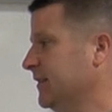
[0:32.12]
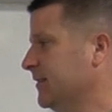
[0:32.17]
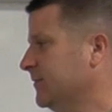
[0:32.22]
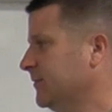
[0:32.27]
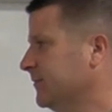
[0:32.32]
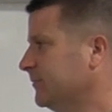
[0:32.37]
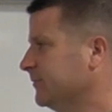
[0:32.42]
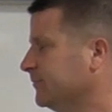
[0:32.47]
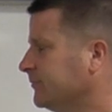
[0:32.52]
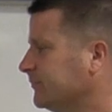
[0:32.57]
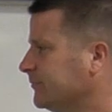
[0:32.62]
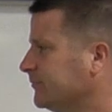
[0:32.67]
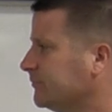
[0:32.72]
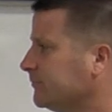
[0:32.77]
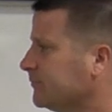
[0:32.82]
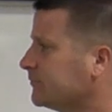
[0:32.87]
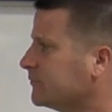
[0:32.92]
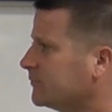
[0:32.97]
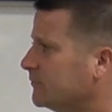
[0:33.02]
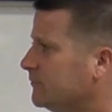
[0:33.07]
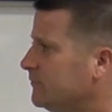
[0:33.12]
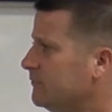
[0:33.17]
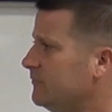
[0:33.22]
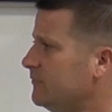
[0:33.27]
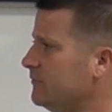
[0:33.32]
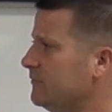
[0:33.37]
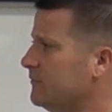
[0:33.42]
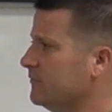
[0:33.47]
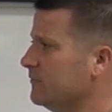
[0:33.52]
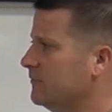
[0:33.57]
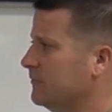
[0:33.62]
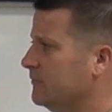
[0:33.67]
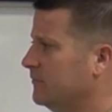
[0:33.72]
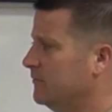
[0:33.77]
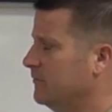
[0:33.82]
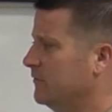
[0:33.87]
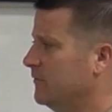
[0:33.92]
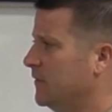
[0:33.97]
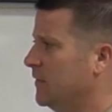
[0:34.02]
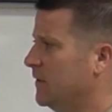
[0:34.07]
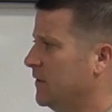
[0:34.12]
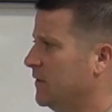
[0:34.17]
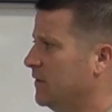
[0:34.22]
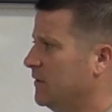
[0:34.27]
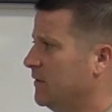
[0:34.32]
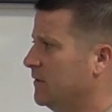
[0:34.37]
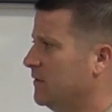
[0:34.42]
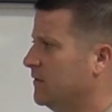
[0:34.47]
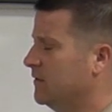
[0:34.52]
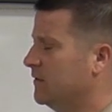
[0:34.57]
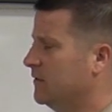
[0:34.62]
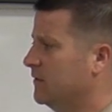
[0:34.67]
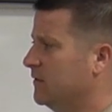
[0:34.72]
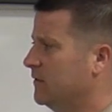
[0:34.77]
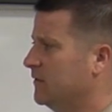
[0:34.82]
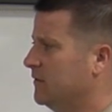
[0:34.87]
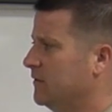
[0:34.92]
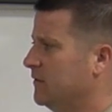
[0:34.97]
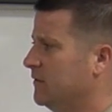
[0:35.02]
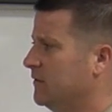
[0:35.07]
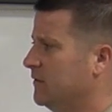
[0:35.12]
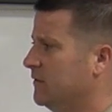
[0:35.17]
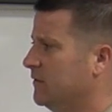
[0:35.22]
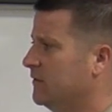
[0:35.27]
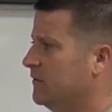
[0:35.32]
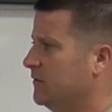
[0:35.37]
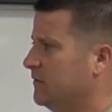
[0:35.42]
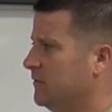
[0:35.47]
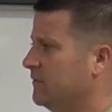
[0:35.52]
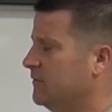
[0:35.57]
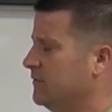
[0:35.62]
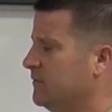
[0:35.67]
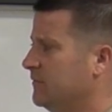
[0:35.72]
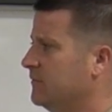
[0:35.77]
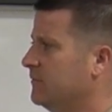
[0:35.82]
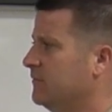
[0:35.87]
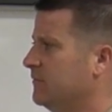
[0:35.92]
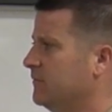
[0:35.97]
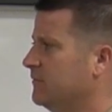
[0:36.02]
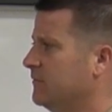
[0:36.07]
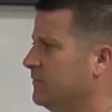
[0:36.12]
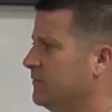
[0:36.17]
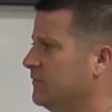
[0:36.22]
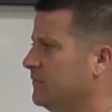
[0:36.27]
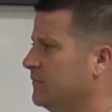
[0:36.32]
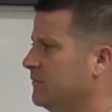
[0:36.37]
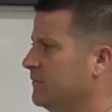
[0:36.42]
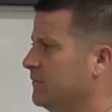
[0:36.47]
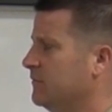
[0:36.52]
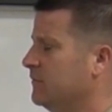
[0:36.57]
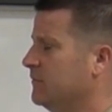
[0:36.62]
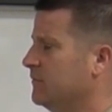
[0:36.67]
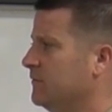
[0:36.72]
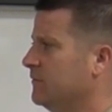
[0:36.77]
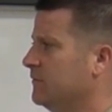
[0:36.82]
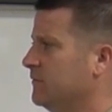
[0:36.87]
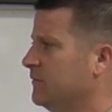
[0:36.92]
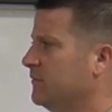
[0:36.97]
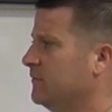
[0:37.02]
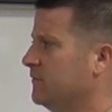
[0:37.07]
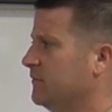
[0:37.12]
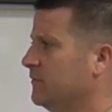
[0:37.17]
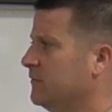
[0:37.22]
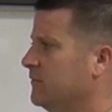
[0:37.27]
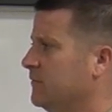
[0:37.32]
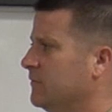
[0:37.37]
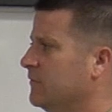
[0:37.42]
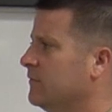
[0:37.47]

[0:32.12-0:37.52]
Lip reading: [no speech]